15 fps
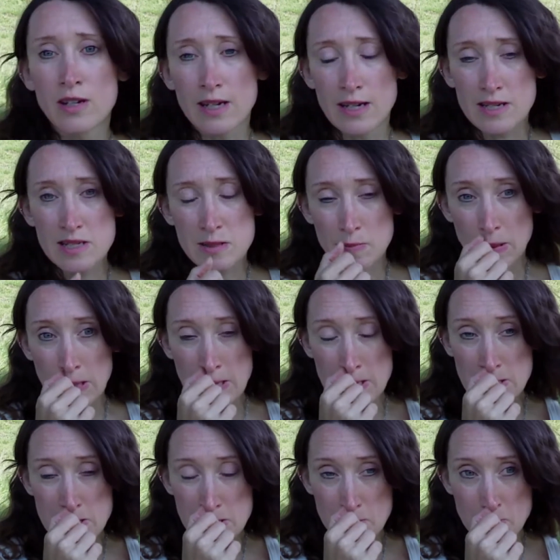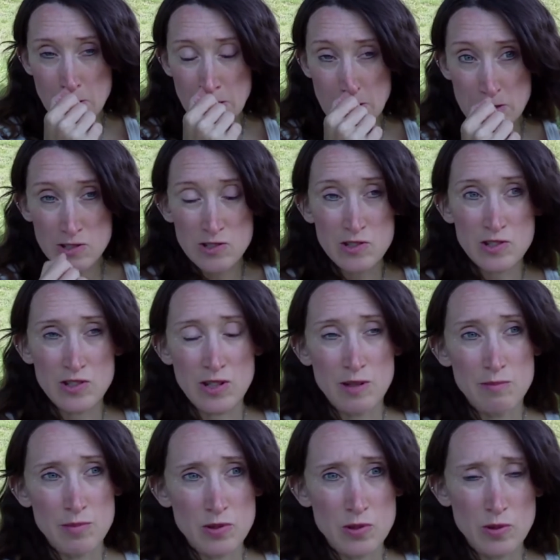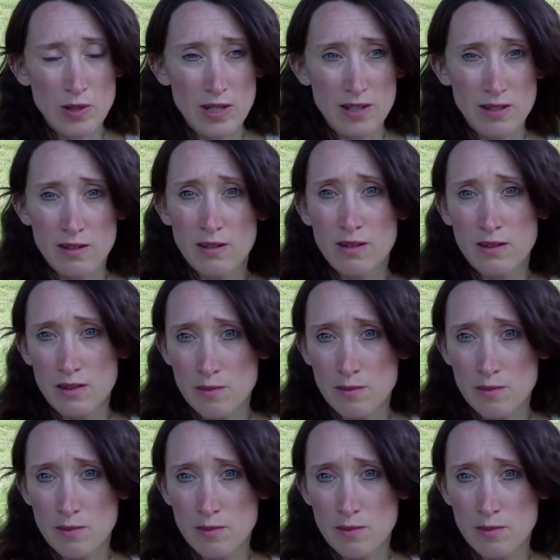explains the relationship between